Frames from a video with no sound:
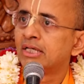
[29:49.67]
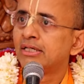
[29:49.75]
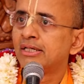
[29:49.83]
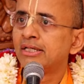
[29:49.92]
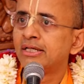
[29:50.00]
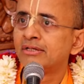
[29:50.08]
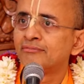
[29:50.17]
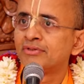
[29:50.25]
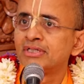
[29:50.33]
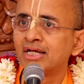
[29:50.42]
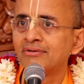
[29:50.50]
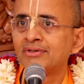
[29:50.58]
Delhi and
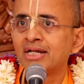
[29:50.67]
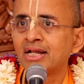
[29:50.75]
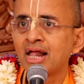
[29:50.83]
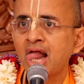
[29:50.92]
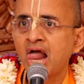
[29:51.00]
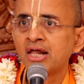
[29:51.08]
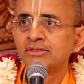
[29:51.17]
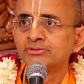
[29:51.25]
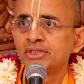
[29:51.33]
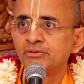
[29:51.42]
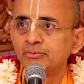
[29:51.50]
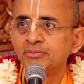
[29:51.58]
Vrindavan.
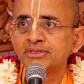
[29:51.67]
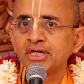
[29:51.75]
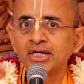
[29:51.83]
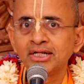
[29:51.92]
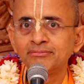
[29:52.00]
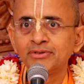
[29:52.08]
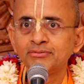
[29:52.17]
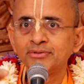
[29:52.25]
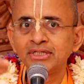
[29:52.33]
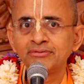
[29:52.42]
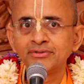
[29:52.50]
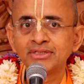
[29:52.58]
So he would be shuttling
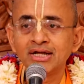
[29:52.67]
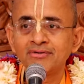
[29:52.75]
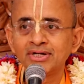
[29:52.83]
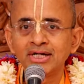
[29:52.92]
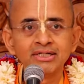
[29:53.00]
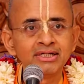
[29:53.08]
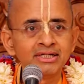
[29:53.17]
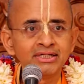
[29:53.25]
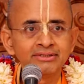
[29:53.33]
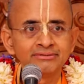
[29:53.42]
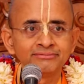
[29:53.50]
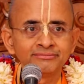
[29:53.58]
between Vrindavan and
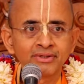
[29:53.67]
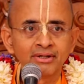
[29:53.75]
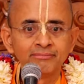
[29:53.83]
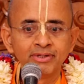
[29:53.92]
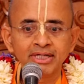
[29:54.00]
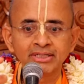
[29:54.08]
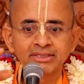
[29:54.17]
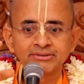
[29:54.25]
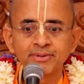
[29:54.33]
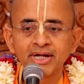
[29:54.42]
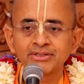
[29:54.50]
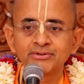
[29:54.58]
Delhi, making
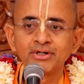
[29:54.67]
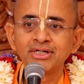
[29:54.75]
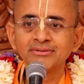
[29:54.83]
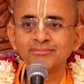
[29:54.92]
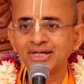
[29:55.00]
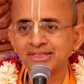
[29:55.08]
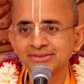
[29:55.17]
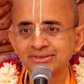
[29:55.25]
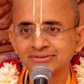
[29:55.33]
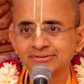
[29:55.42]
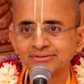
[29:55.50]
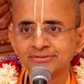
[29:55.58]
this back to Godhead
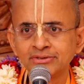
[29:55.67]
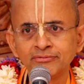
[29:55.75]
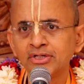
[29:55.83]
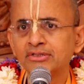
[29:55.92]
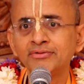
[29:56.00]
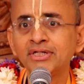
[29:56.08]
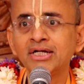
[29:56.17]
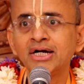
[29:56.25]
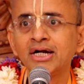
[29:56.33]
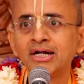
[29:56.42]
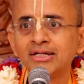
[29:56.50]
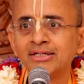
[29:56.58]
magazines. He worked very
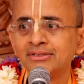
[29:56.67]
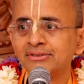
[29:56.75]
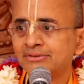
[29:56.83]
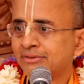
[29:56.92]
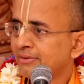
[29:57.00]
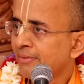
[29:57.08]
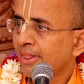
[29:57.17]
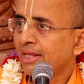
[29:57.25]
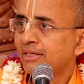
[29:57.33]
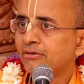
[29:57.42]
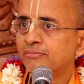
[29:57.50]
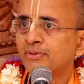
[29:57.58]
hard. Huh?
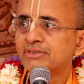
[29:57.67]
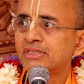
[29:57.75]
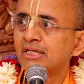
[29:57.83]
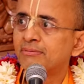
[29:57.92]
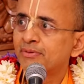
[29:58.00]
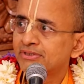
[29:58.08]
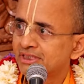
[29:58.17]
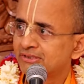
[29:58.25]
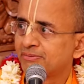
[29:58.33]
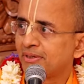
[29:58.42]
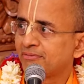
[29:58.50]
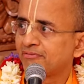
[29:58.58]
He would personally
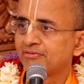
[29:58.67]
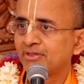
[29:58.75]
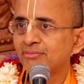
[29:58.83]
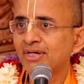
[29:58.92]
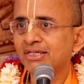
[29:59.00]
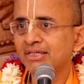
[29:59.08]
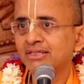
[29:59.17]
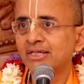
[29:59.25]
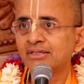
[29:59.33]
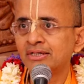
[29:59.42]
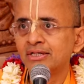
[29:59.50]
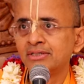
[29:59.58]
purchase paper from the
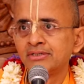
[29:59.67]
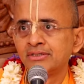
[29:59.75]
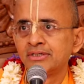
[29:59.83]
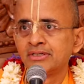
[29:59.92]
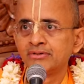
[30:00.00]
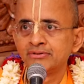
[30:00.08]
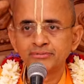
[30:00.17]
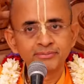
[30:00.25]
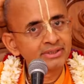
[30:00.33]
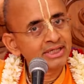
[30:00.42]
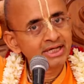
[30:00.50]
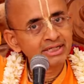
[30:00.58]
market and you know he
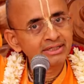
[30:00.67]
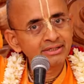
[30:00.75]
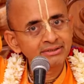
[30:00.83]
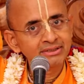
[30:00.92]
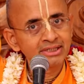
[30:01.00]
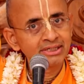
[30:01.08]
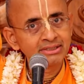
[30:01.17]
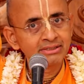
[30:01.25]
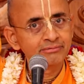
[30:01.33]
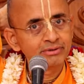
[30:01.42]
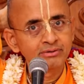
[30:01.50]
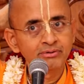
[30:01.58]
would be carrying on the
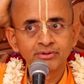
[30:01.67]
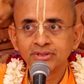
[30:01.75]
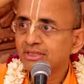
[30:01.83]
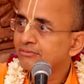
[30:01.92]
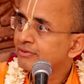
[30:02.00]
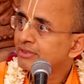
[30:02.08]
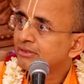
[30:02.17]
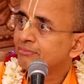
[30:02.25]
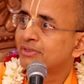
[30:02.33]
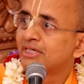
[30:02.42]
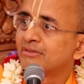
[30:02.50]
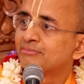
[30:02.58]
head. He would go and give it to
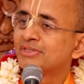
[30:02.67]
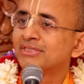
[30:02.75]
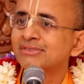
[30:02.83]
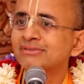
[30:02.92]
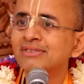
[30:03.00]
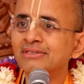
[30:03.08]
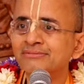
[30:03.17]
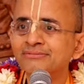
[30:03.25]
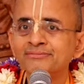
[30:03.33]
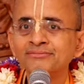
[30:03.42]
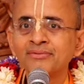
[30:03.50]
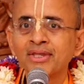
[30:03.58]
the printing press huh?